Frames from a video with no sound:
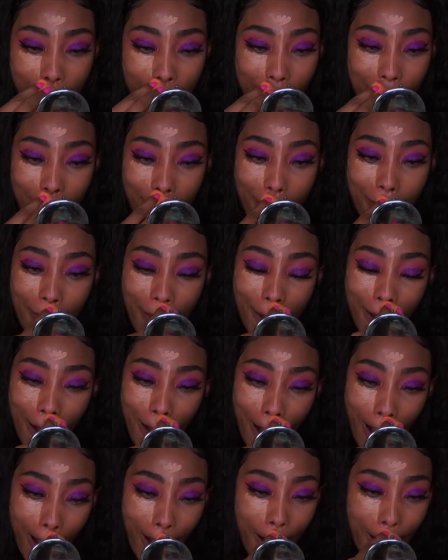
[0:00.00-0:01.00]
And
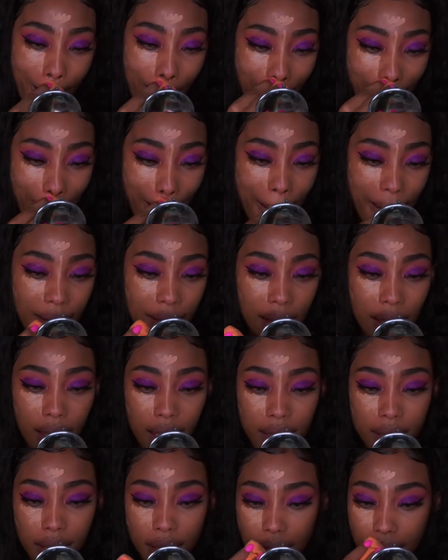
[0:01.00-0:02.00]
it's
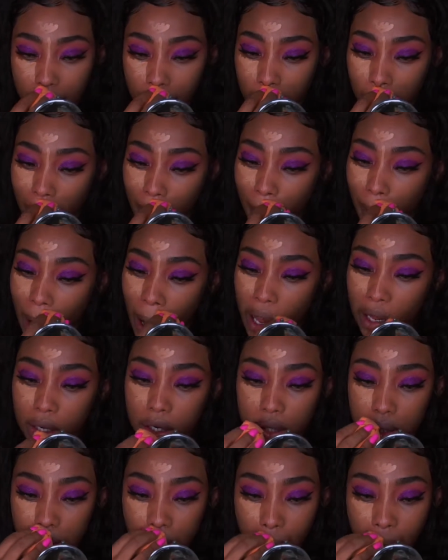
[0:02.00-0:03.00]
like, yes, some
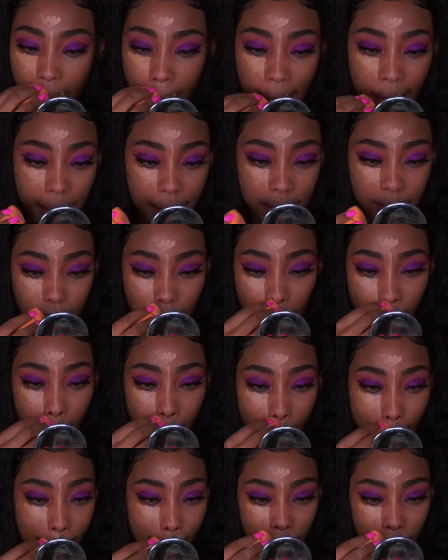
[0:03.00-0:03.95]
colors are nice, but